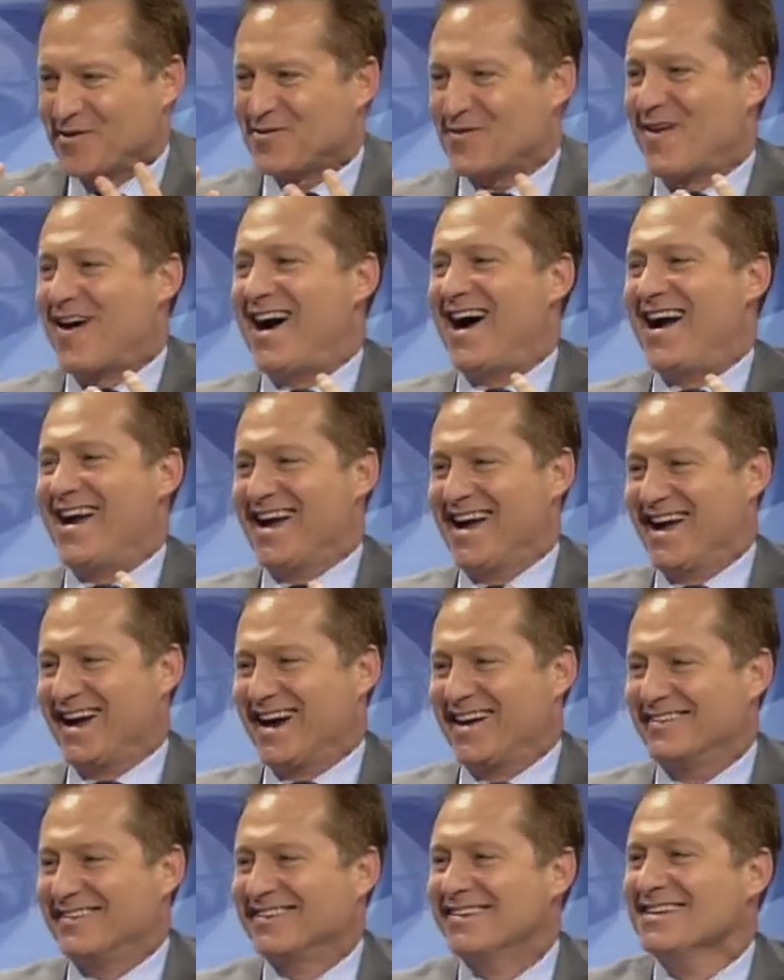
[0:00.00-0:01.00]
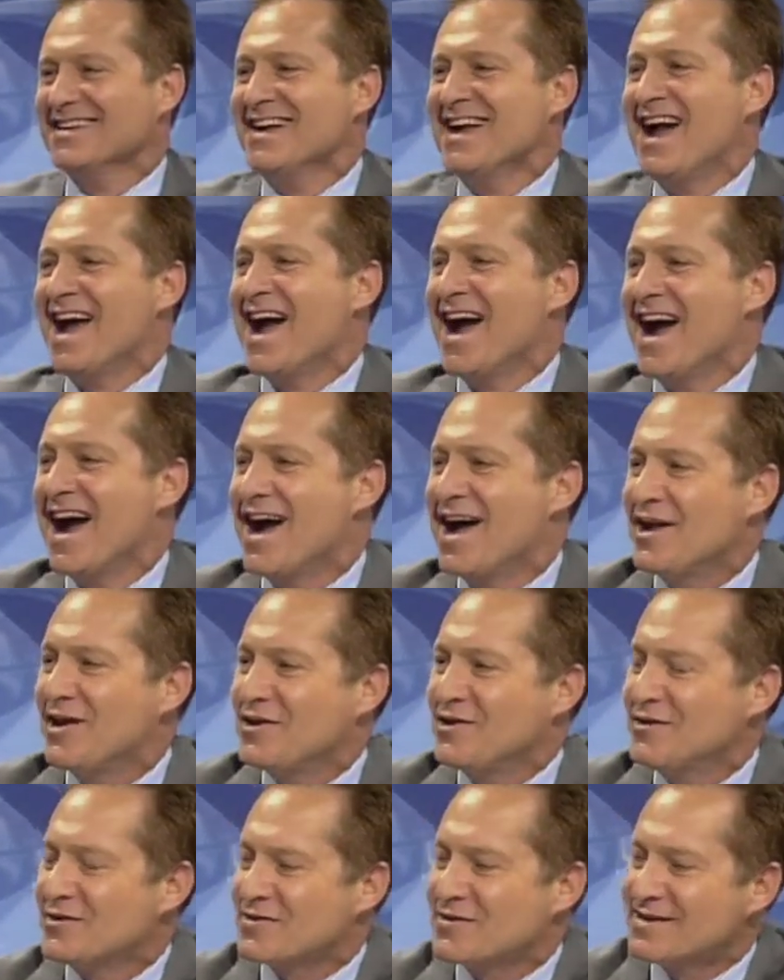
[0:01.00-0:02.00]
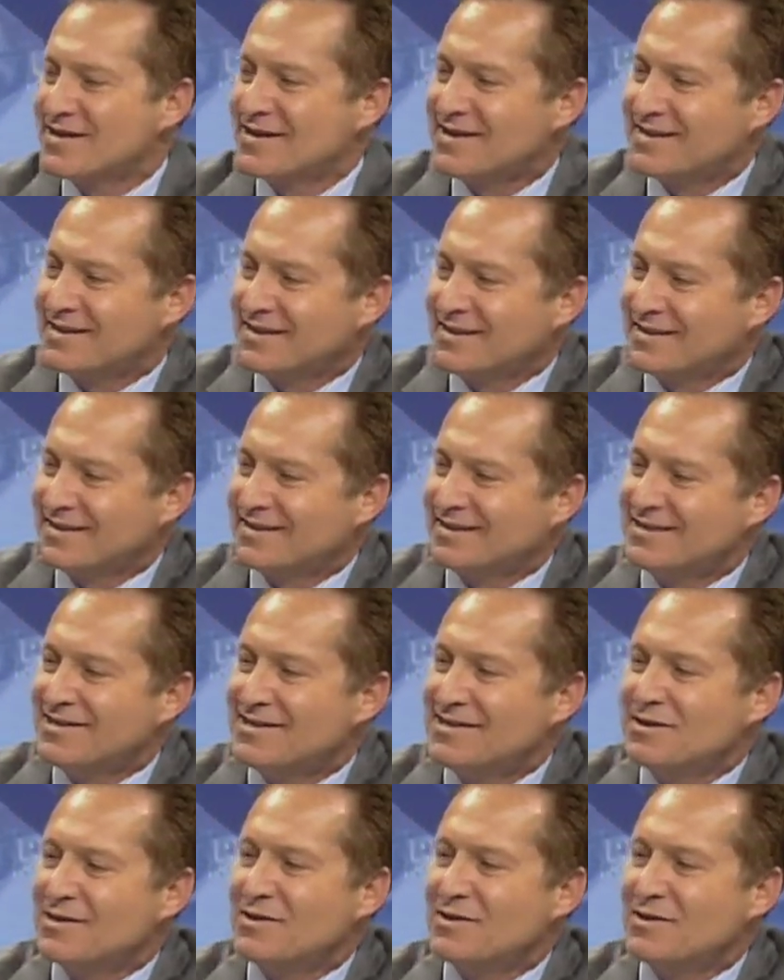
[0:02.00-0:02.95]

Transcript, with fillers: know. crying. And he's like in his 80s. You're kidding. Mm -hmm. He